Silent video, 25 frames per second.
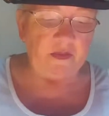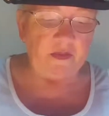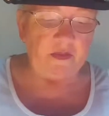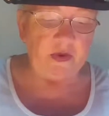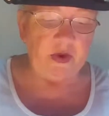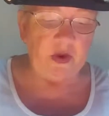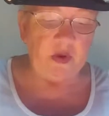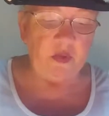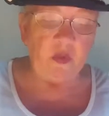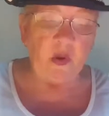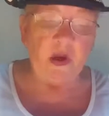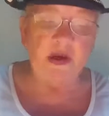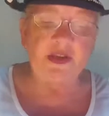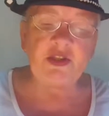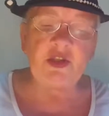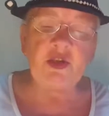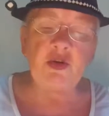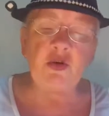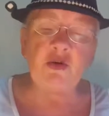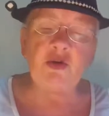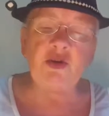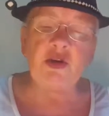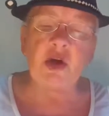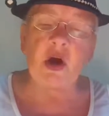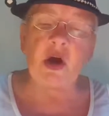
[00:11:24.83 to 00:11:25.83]
You waste
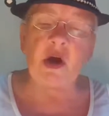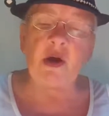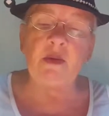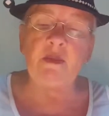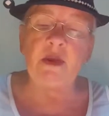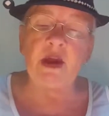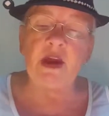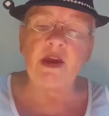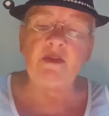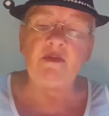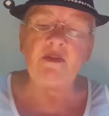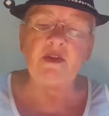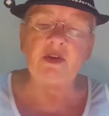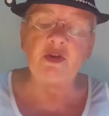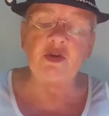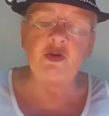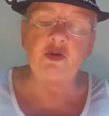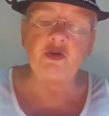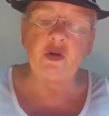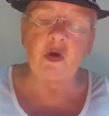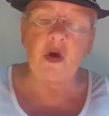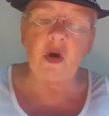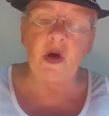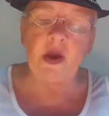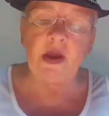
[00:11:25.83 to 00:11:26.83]
your time even
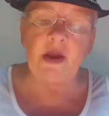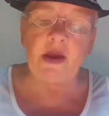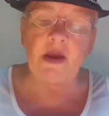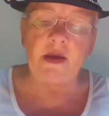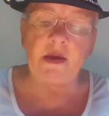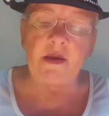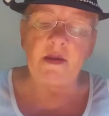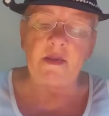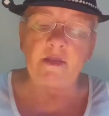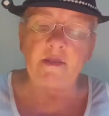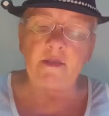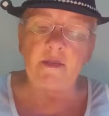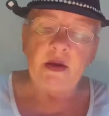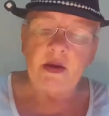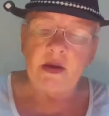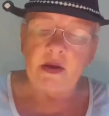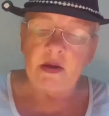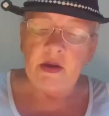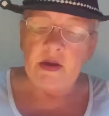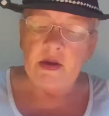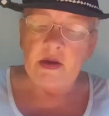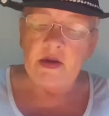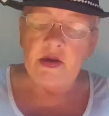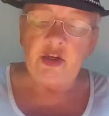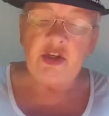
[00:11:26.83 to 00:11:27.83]
trying.
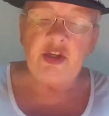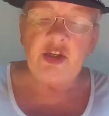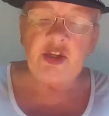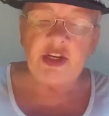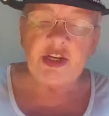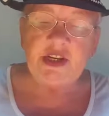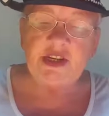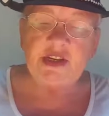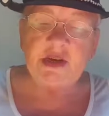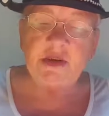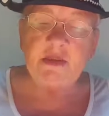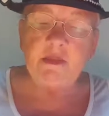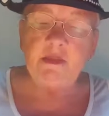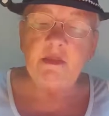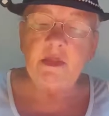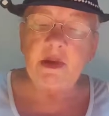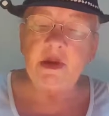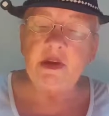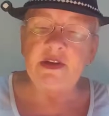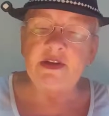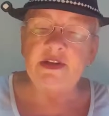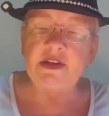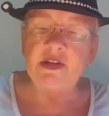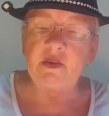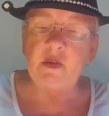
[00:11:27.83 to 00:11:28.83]
Shit,
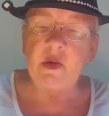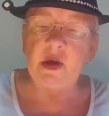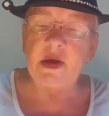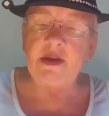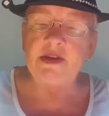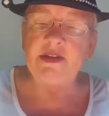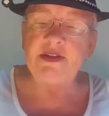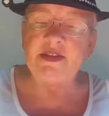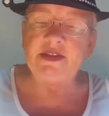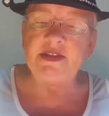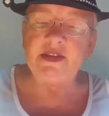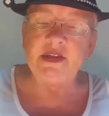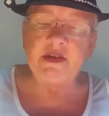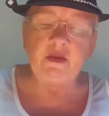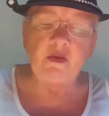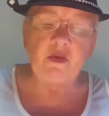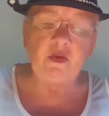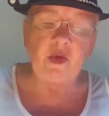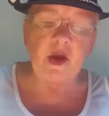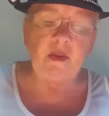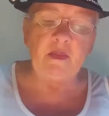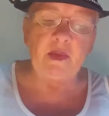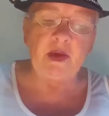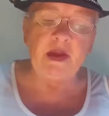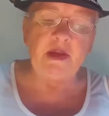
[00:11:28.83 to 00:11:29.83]
muttered Swain, still
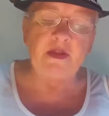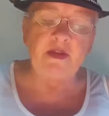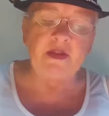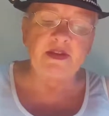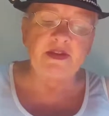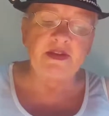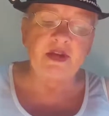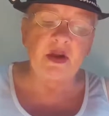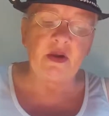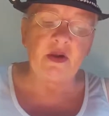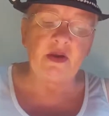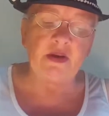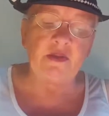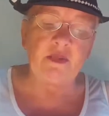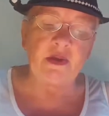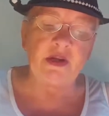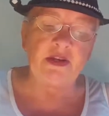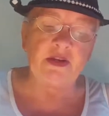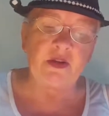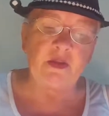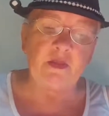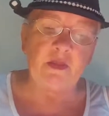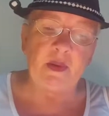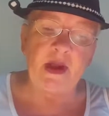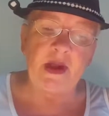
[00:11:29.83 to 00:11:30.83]
grabbing at the solid
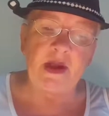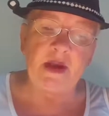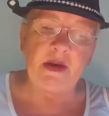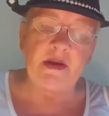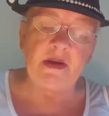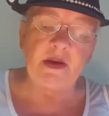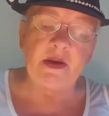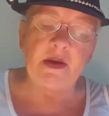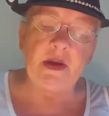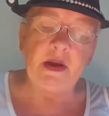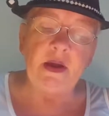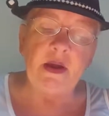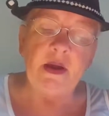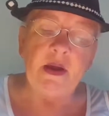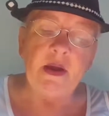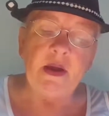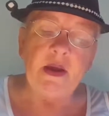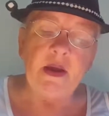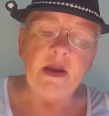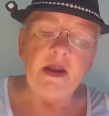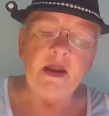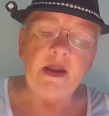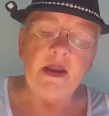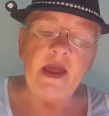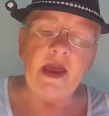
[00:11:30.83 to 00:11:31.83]
metal band.
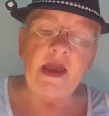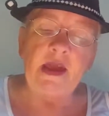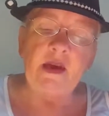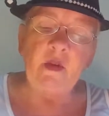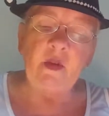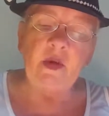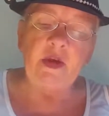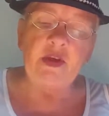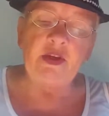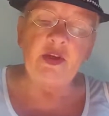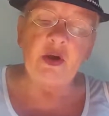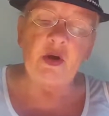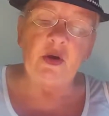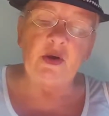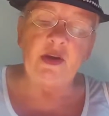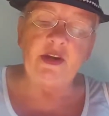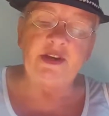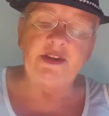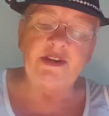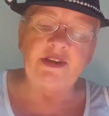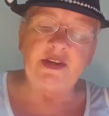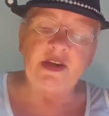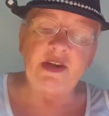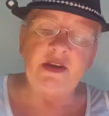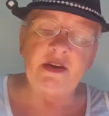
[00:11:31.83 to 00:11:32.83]
Language, Holly
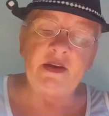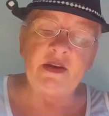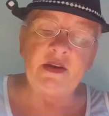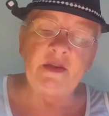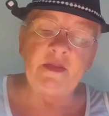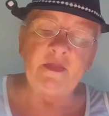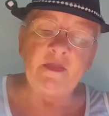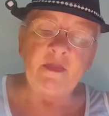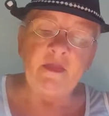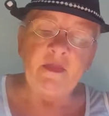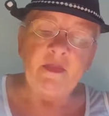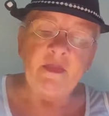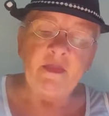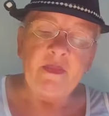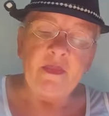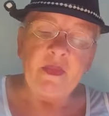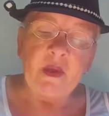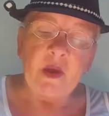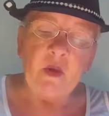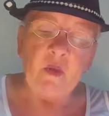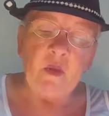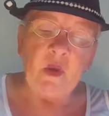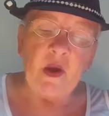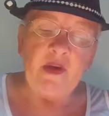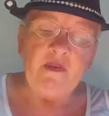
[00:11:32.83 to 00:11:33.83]
said,
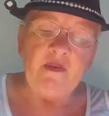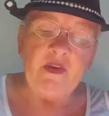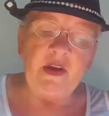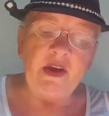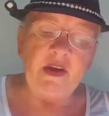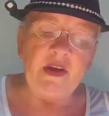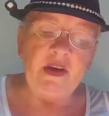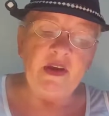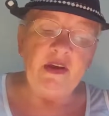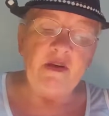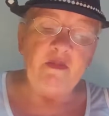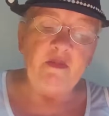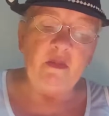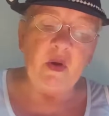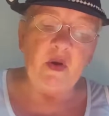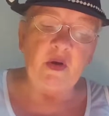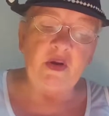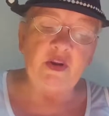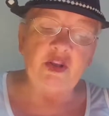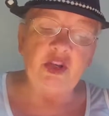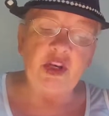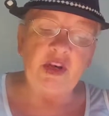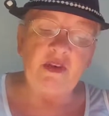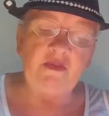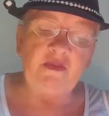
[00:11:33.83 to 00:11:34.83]
waving an
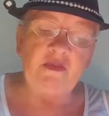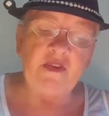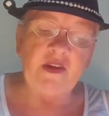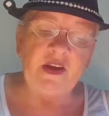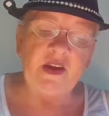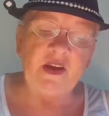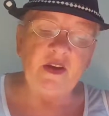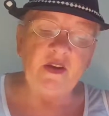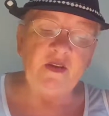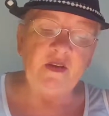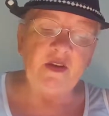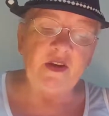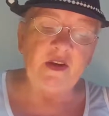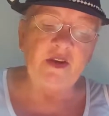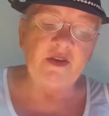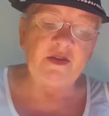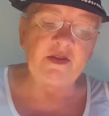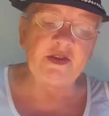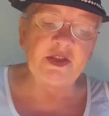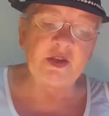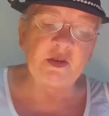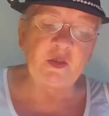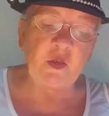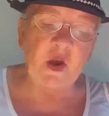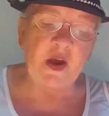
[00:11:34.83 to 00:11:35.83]
admonishing finger at
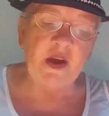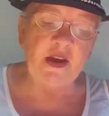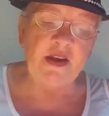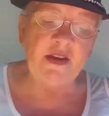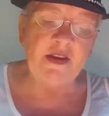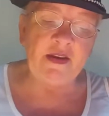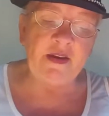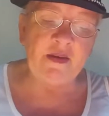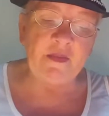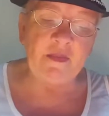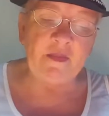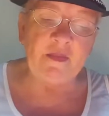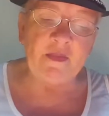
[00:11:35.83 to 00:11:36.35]
Swain.